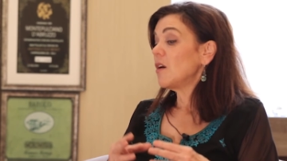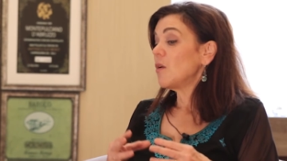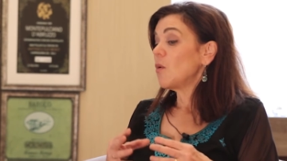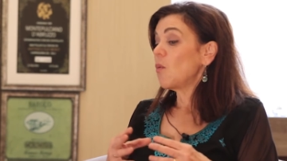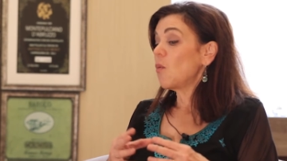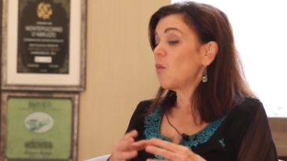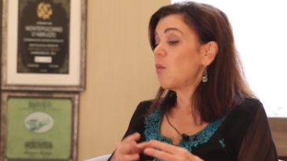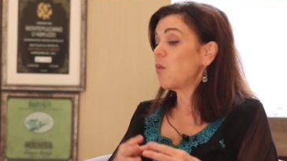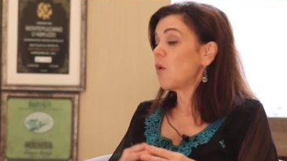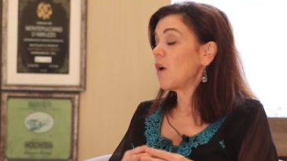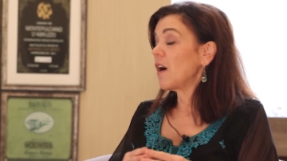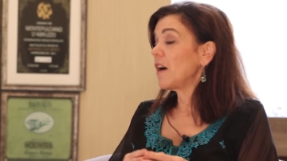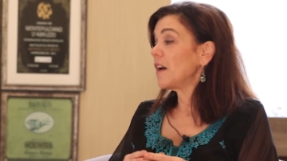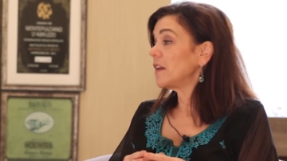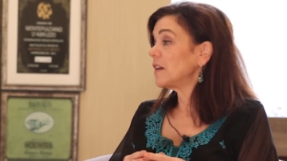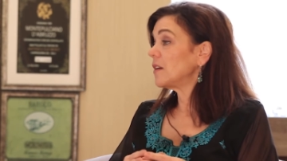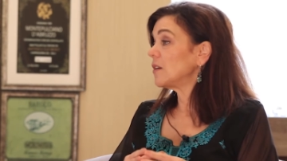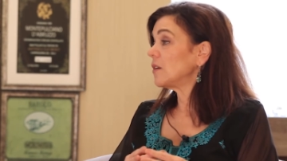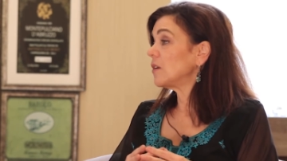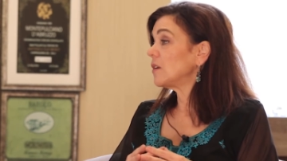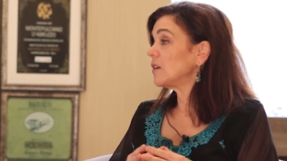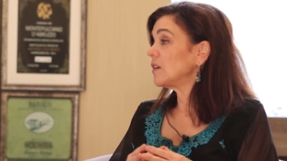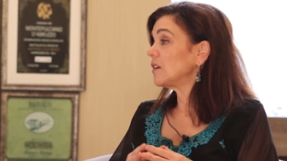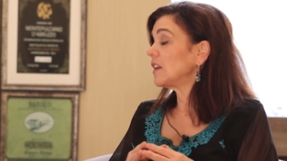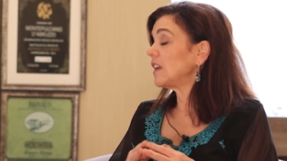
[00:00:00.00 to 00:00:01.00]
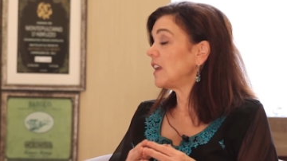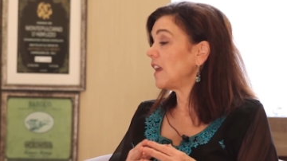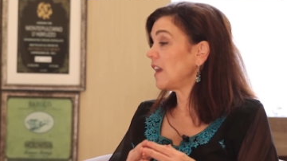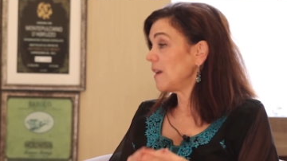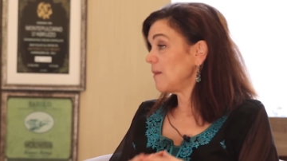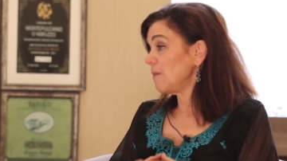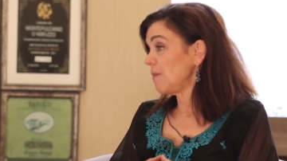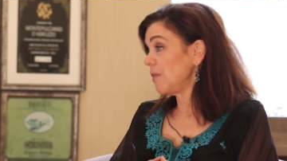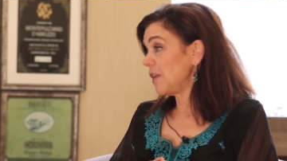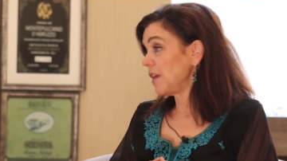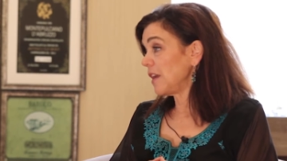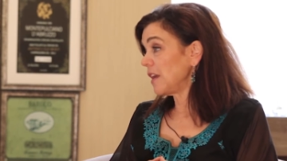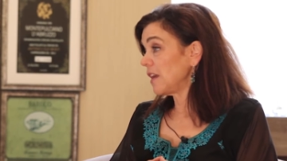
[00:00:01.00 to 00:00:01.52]
What game
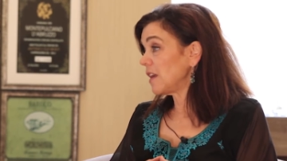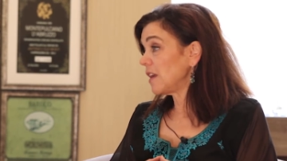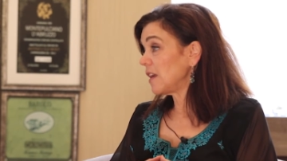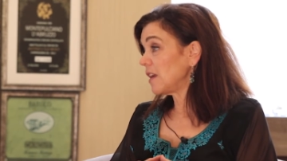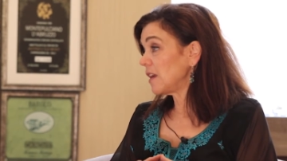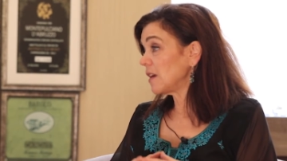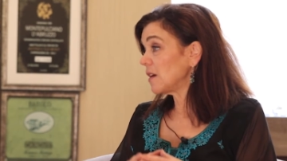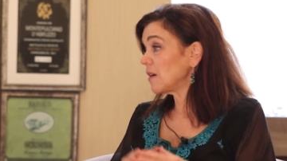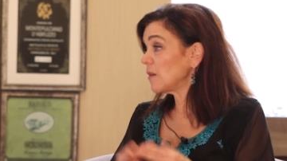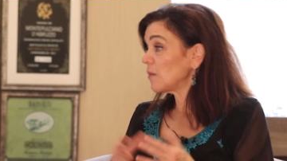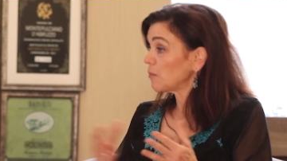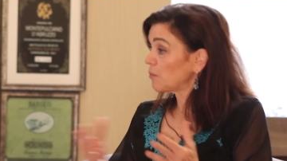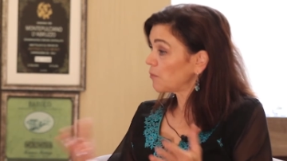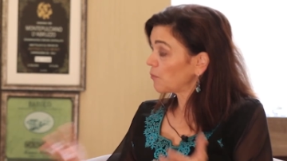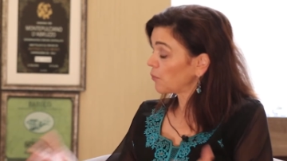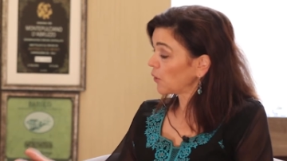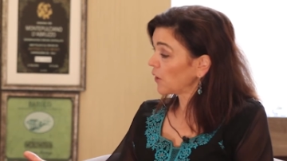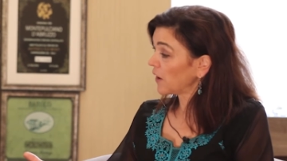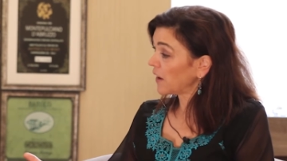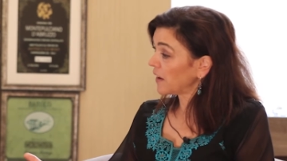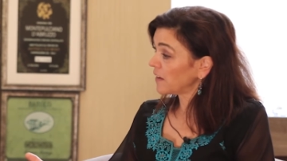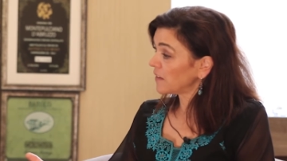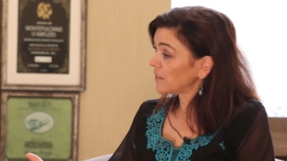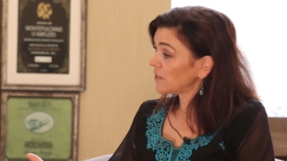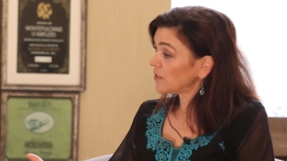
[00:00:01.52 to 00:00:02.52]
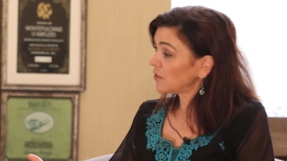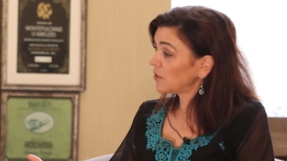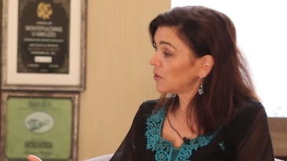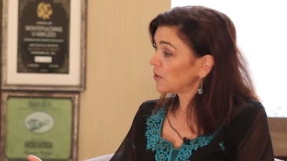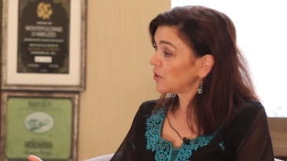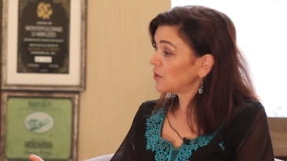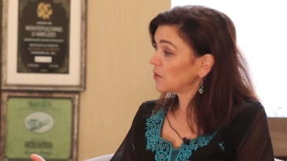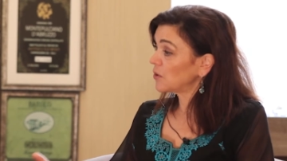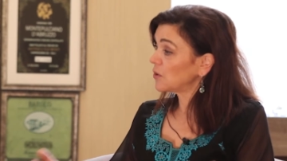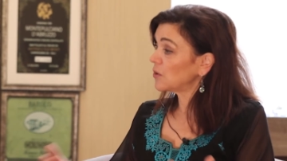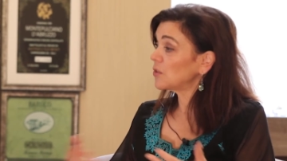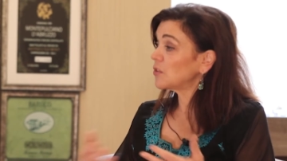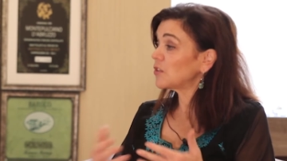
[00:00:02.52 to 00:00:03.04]
thinking brings
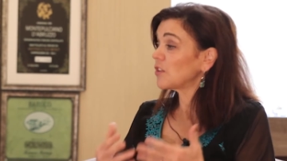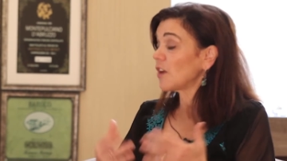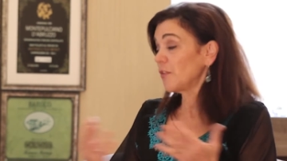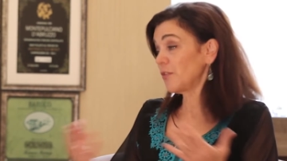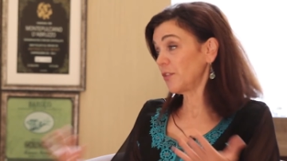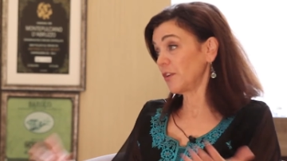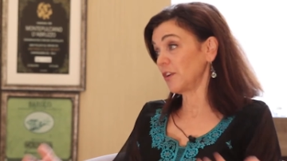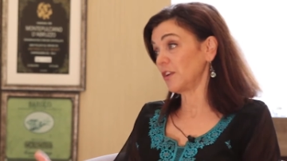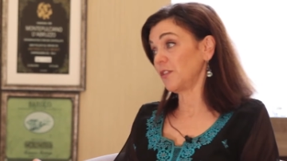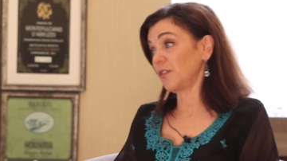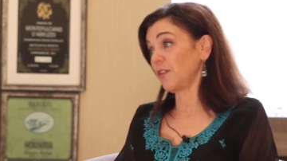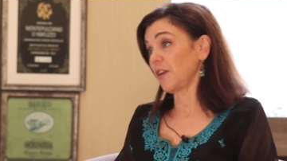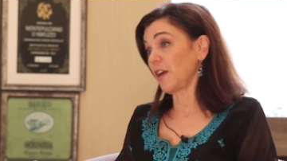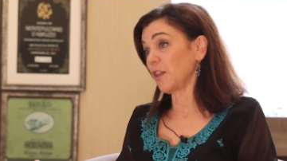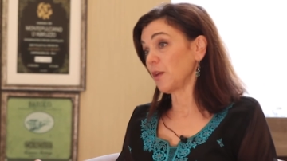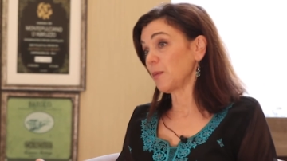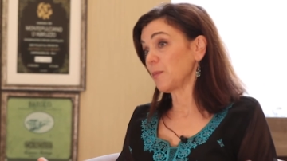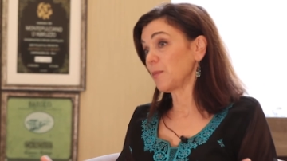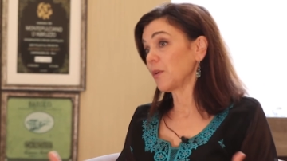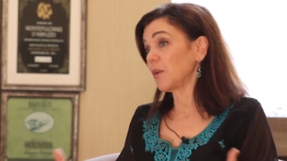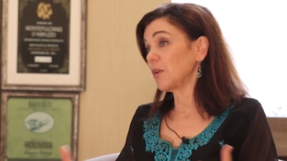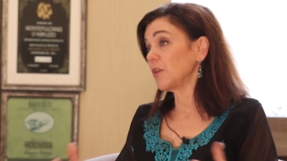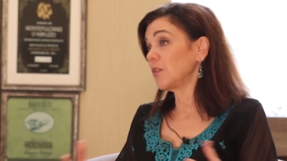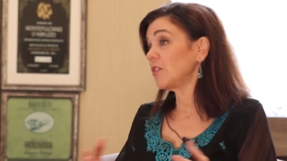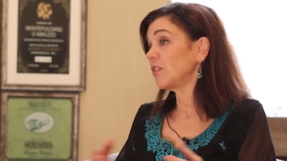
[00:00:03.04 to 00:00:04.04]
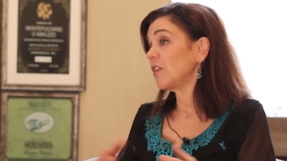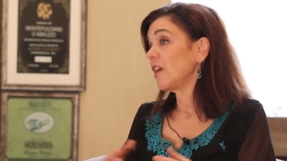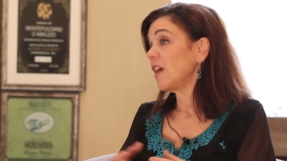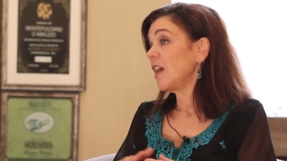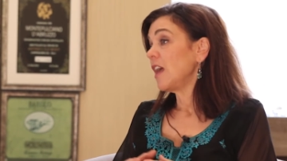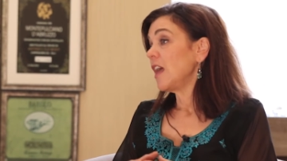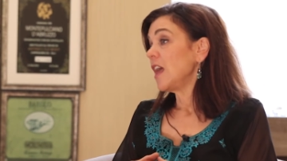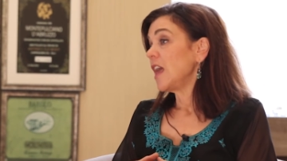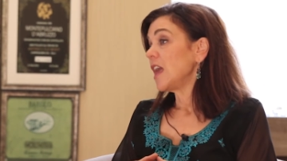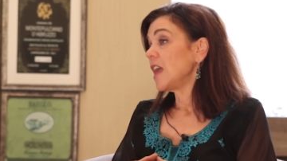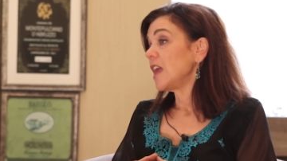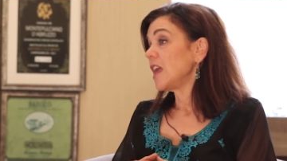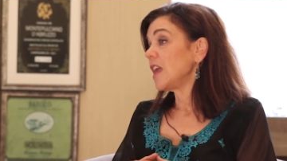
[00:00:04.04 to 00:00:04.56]
to software developers
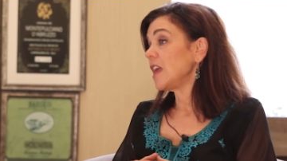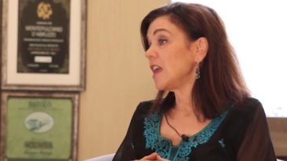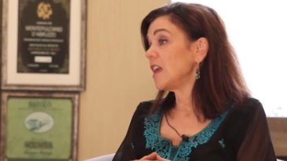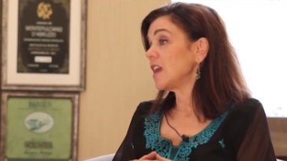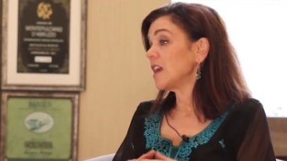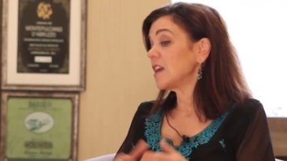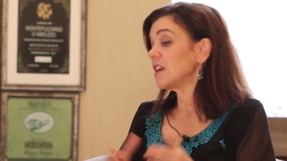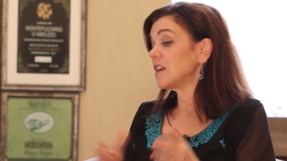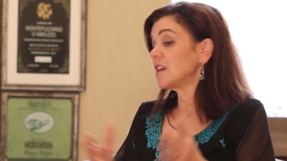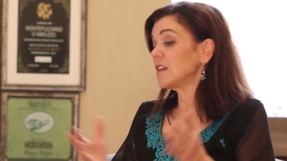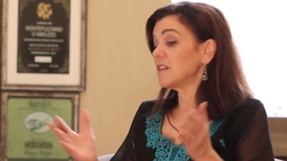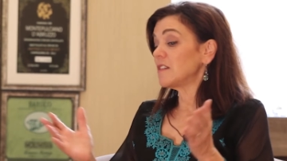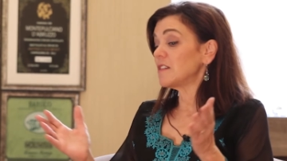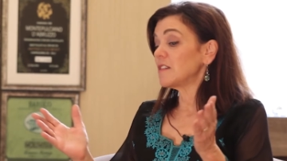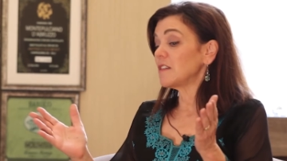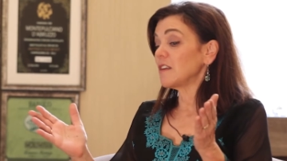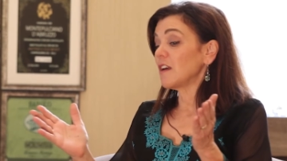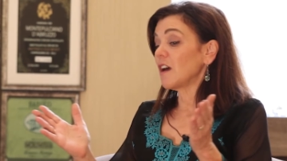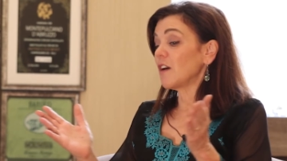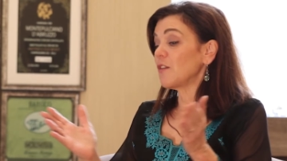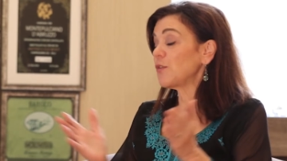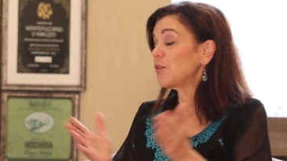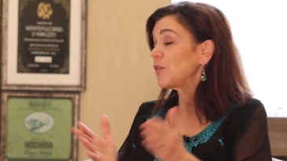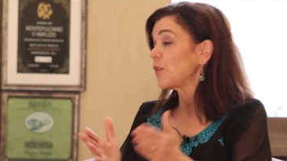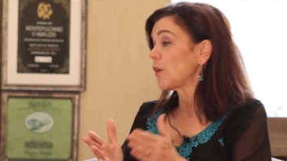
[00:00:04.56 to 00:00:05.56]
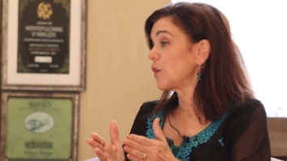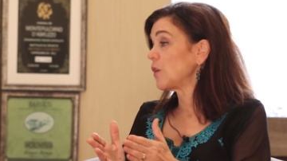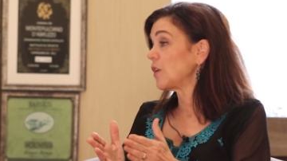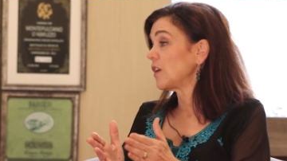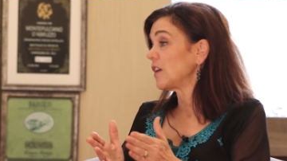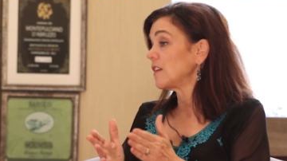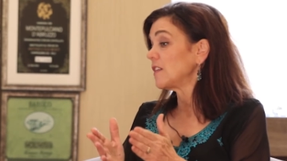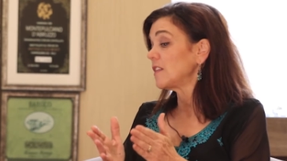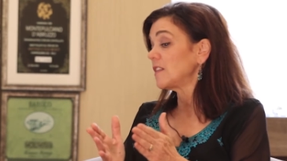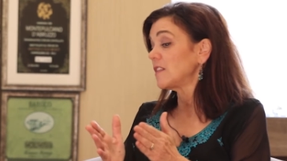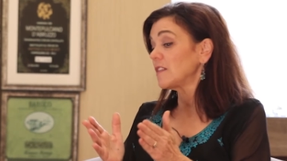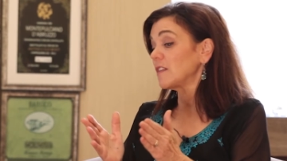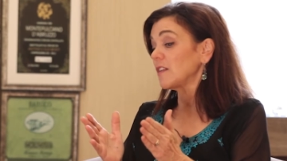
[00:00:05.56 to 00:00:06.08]
is a
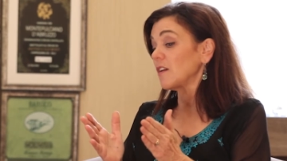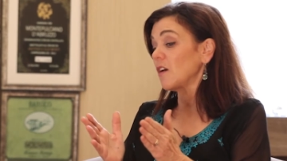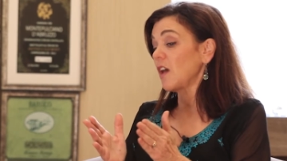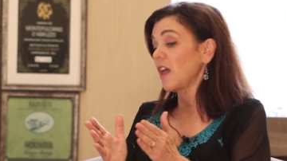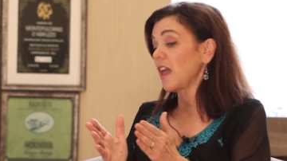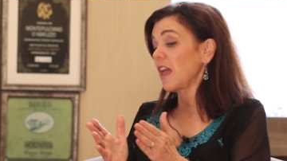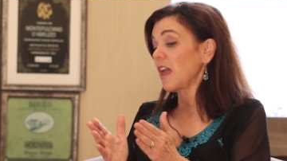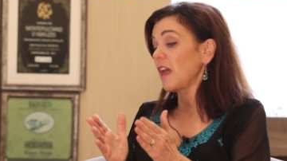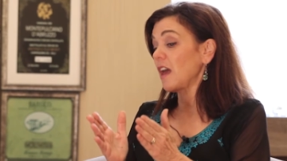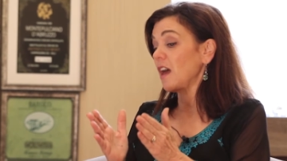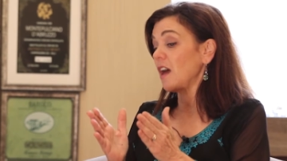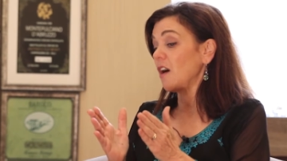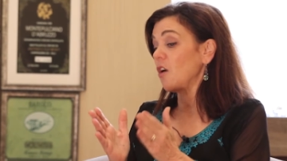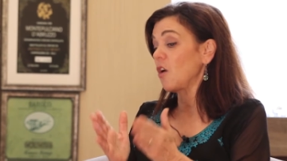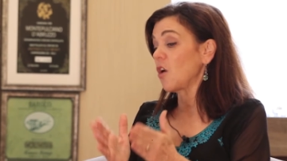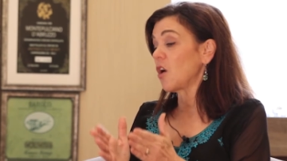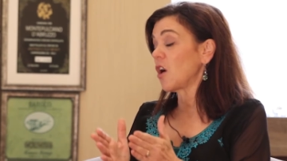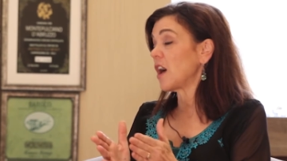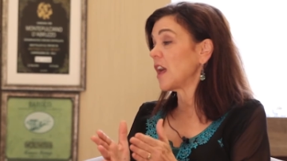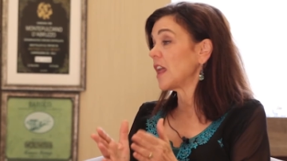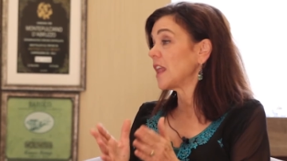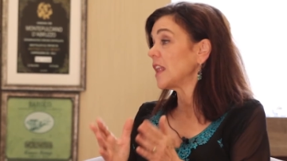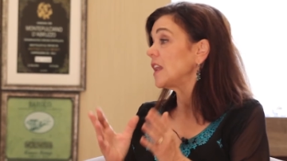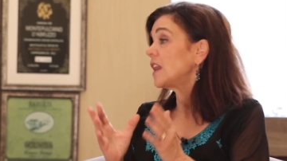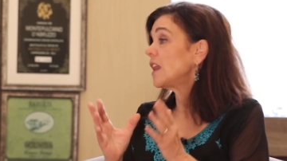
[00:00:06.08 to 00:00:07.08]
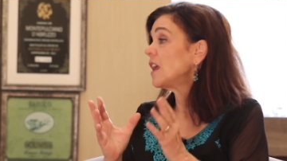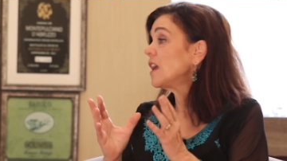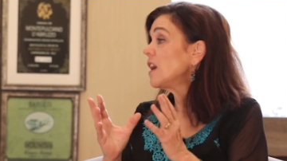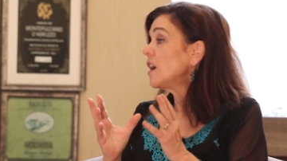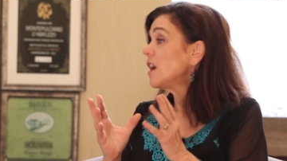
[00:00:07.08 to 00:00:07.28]
focus on